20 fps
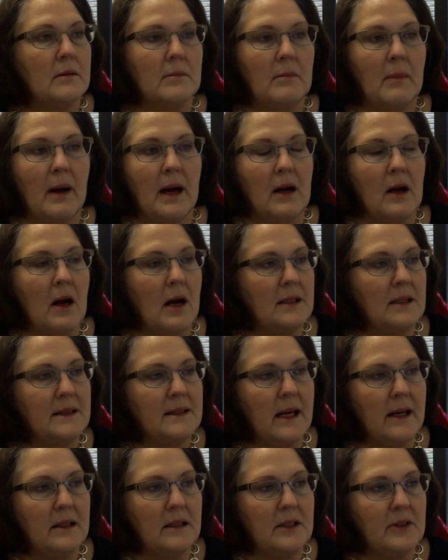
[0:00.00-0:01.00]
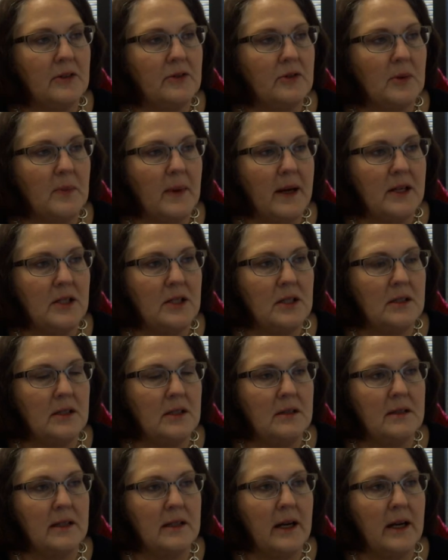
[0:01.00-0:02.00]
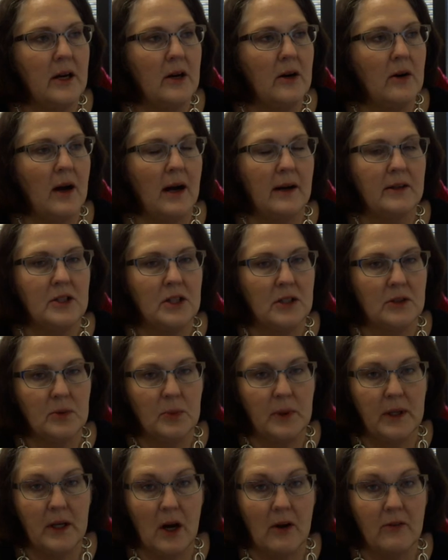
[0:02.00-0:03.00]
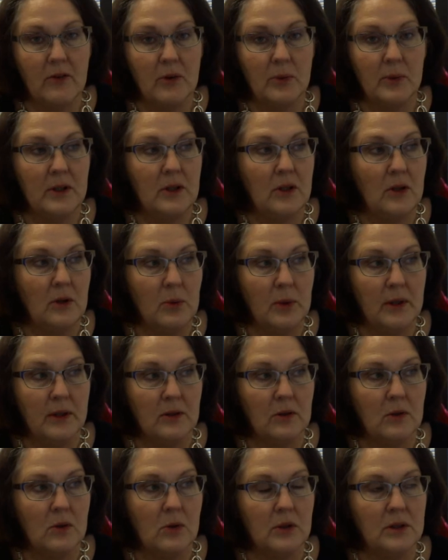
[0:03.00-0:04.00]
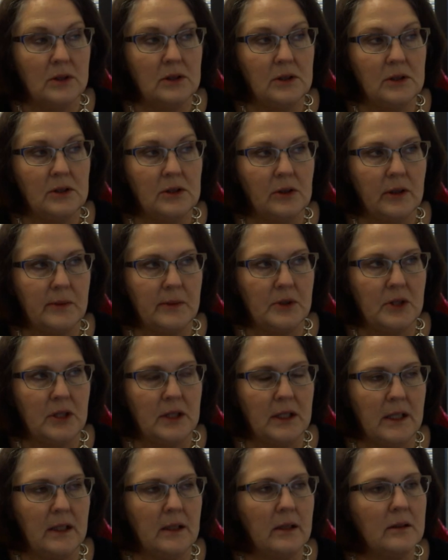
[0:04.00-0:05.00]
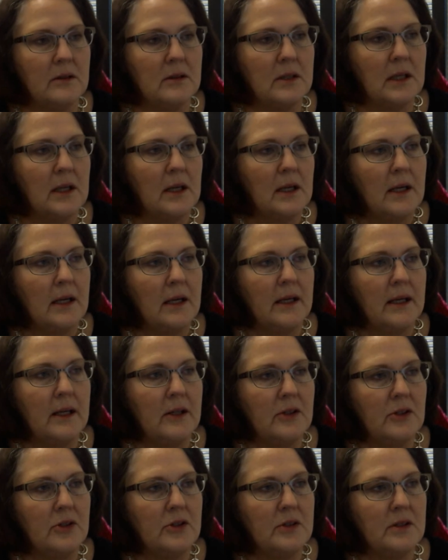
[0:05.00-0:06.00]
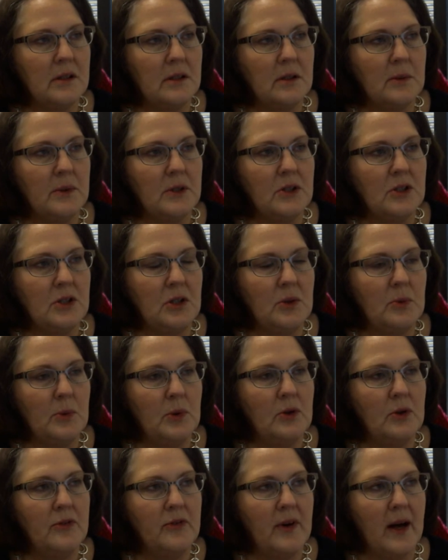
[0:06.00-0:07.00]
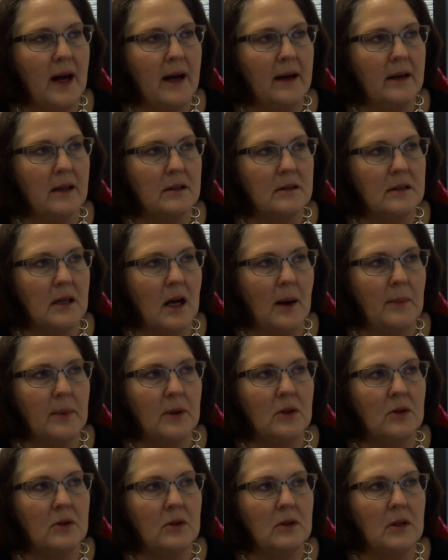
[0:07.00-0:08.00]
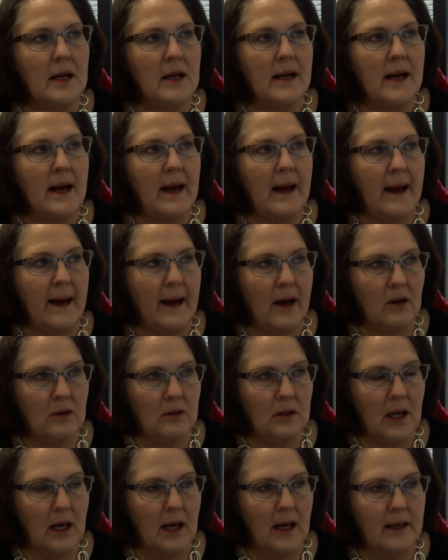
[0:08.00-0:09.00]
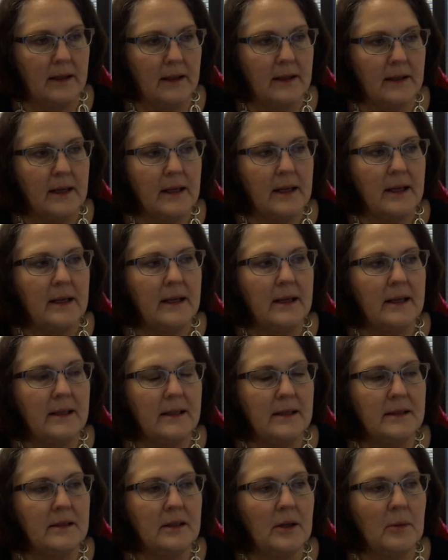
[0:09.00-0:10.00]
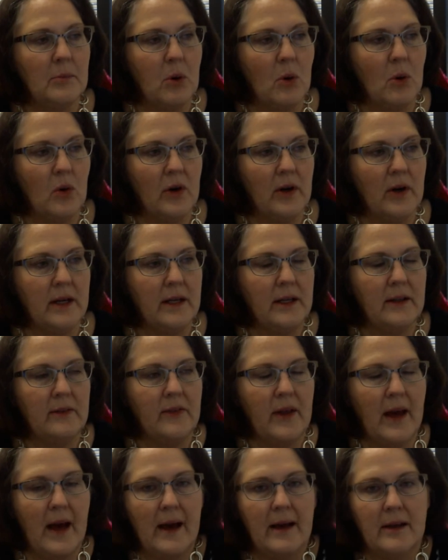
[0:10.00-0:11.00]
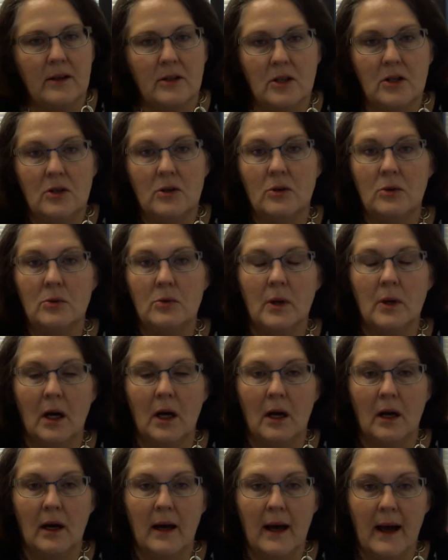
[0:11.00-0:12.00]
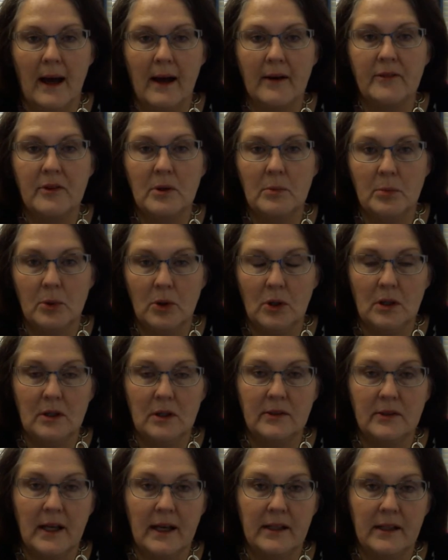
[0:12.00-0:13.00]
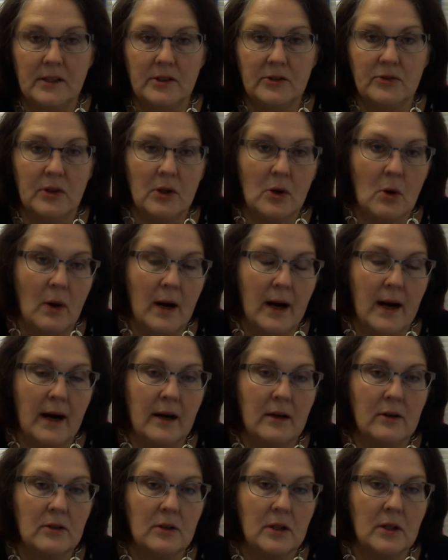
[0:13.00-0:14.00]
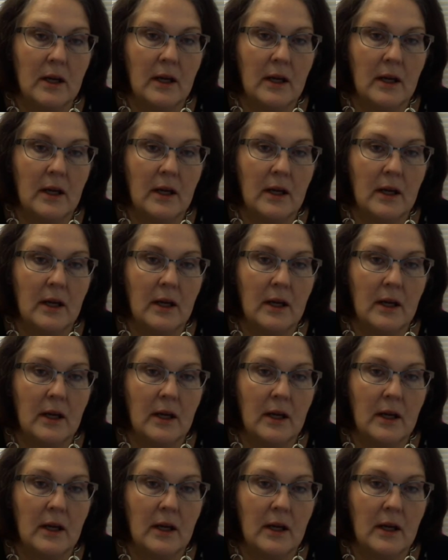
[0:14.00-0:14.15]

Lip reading: My contact information is there. I just went over with you what the course description is. In your syllabus, you will find a topical outline. It is important that you have the book that is required